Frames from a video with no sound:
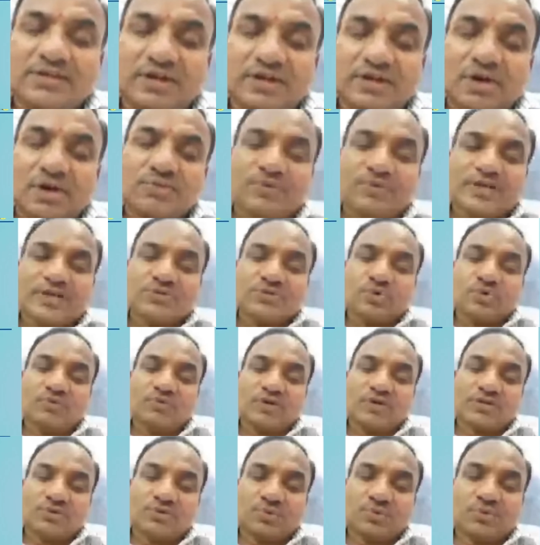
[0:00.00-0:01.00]
Now it's
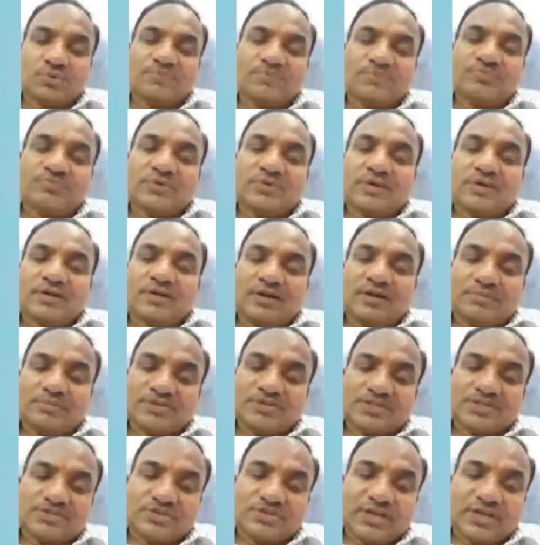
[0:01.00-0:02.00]
over to
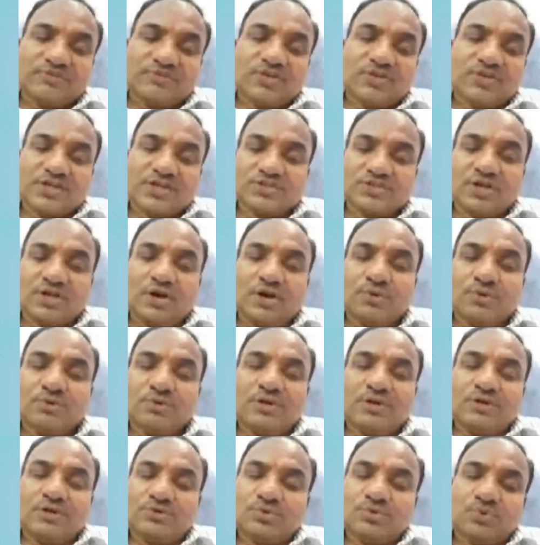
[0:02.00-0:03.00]
Mr. Srinivas
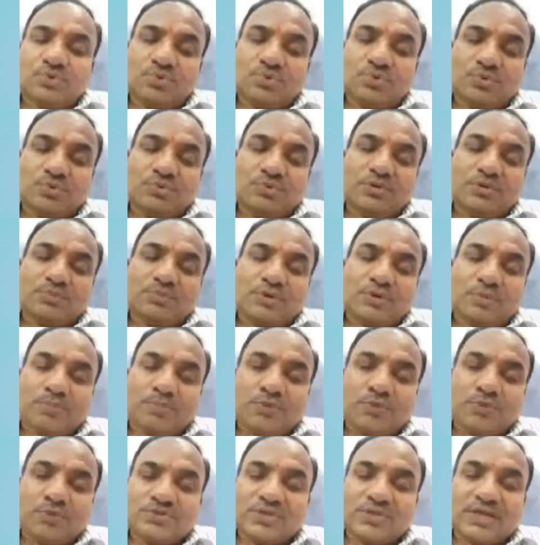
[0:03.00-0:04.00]
Rao to
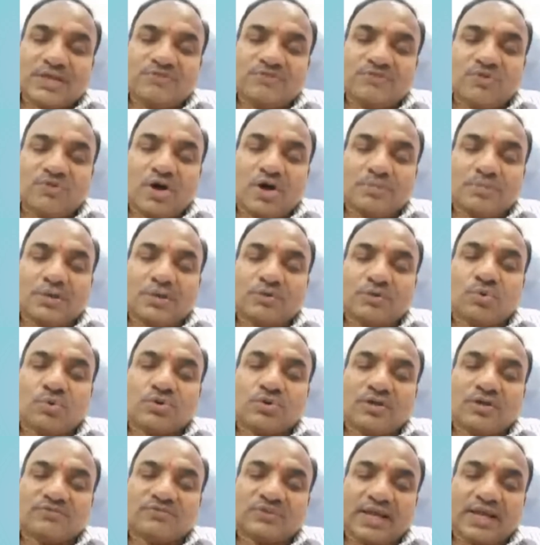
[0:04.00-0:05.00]
propose a formal
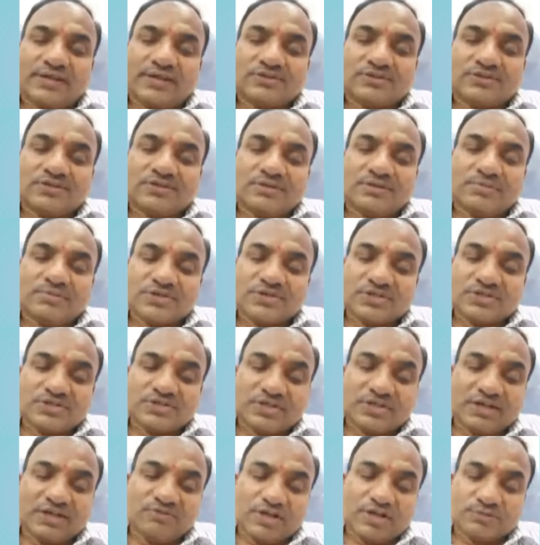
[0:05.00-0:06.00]
vote of thanks. Mr.
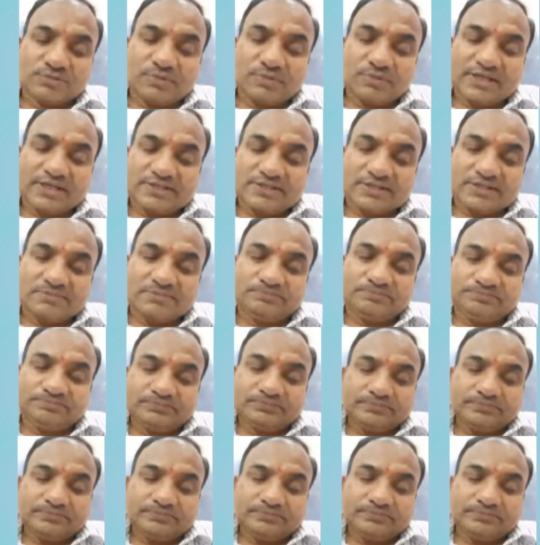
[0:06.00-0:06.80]
Srinivas, please.